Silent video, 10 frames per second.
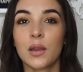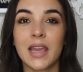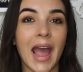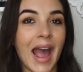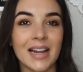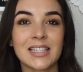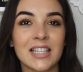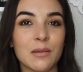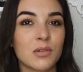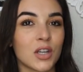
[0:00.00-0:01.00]
Cat
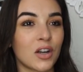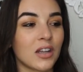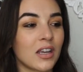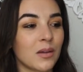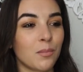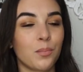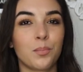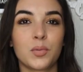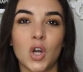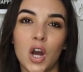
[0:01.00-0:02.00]
sleeps on it.
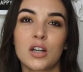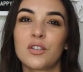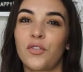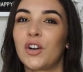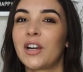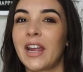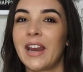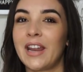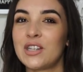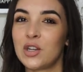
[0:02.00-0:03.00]
Dog's fur get
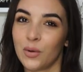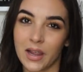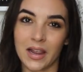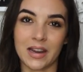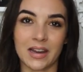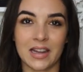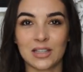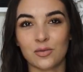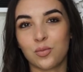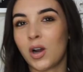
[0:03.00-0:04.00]
into it, it
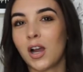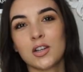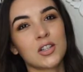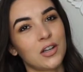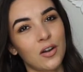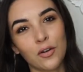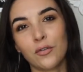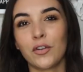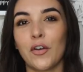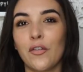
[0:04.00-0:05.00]
gets washed and
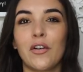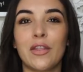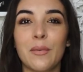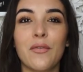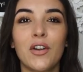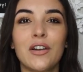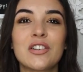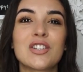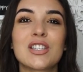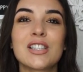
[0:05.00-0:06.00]
over, and then before you know it,
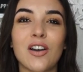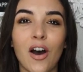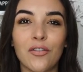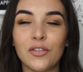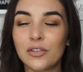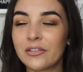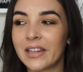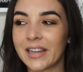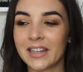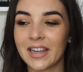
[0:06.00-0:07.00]
it's just this awful,
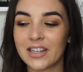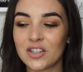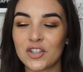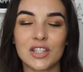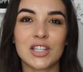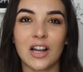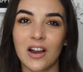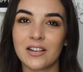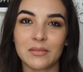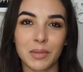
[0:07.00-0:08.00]
like, it's just
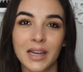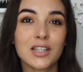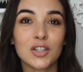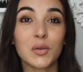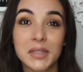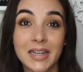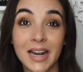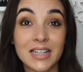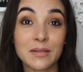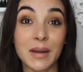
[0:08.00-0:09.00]
not, blankets don't stay
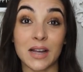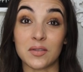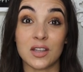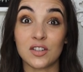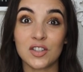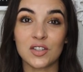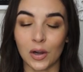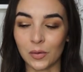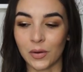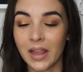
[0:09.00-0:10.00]
nice in my house, they just
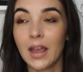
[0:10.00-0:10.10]
don't.